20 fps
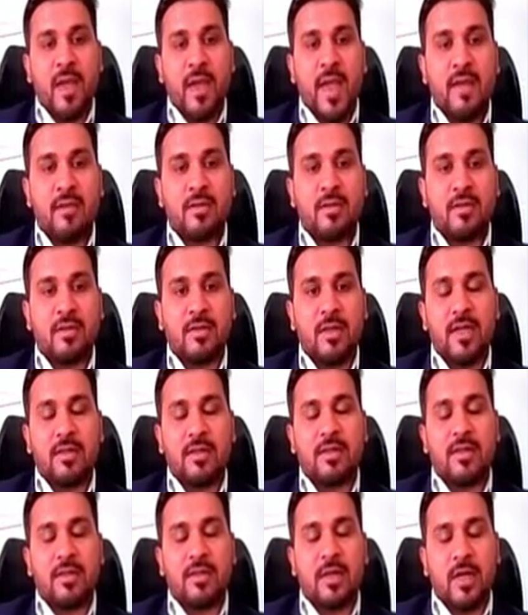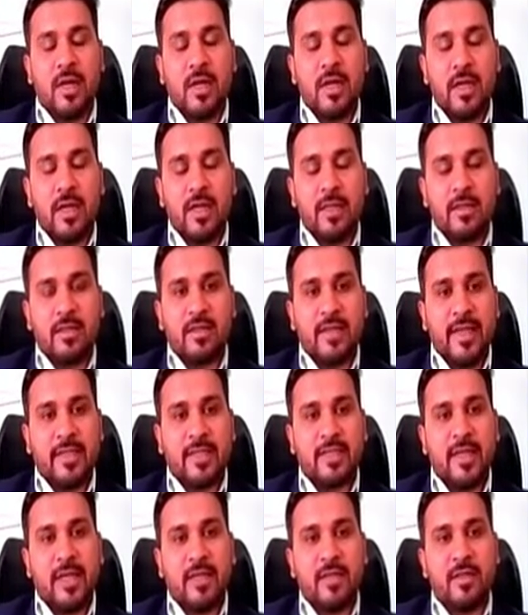And currently the
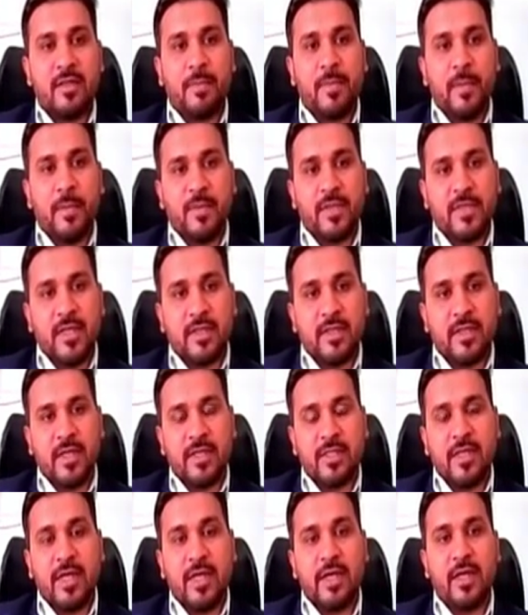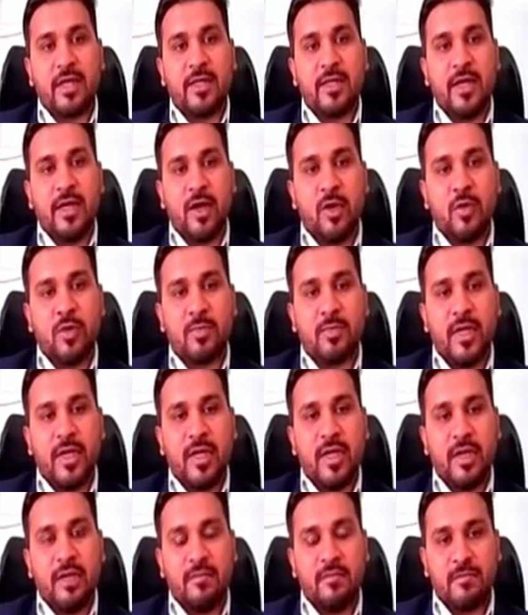textile and the paper sector is little down,
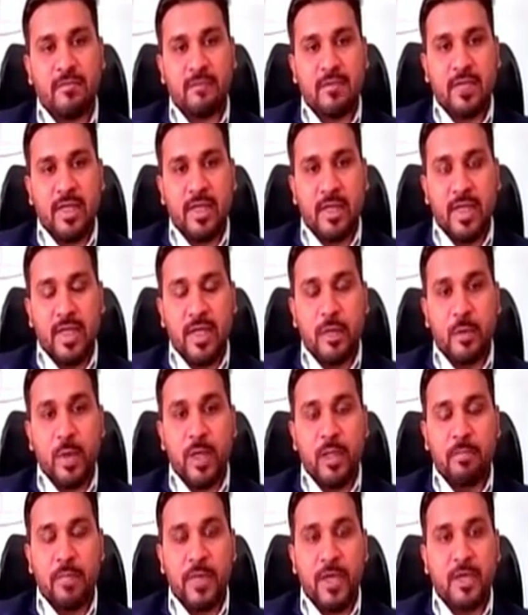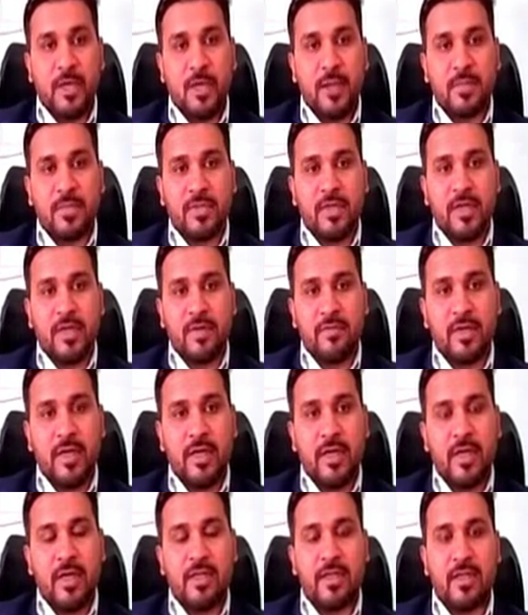but if it will pick up,
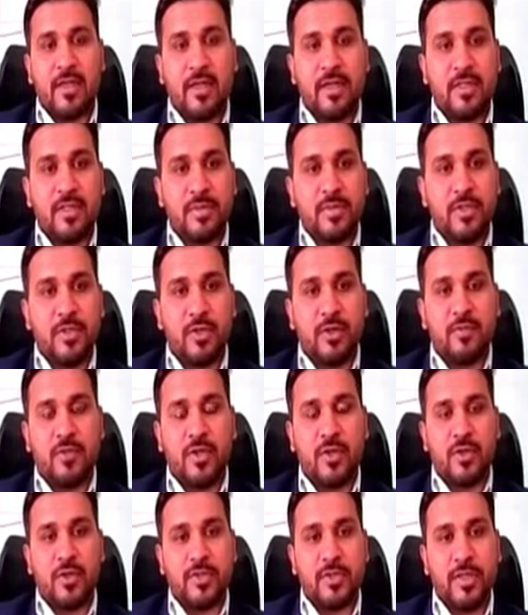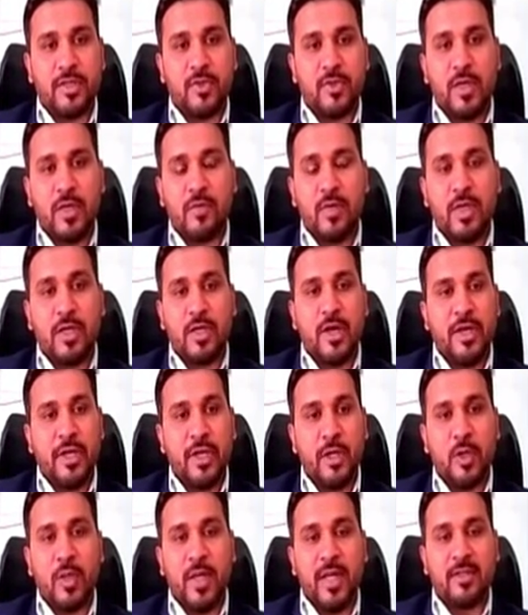definitely the consumption of the caustic soda will
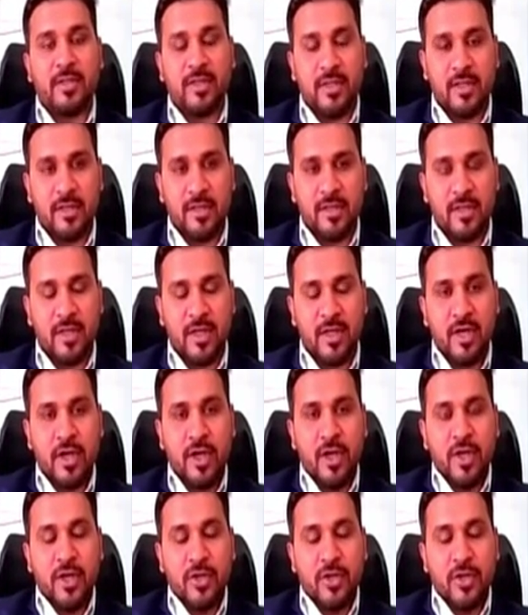continue like this.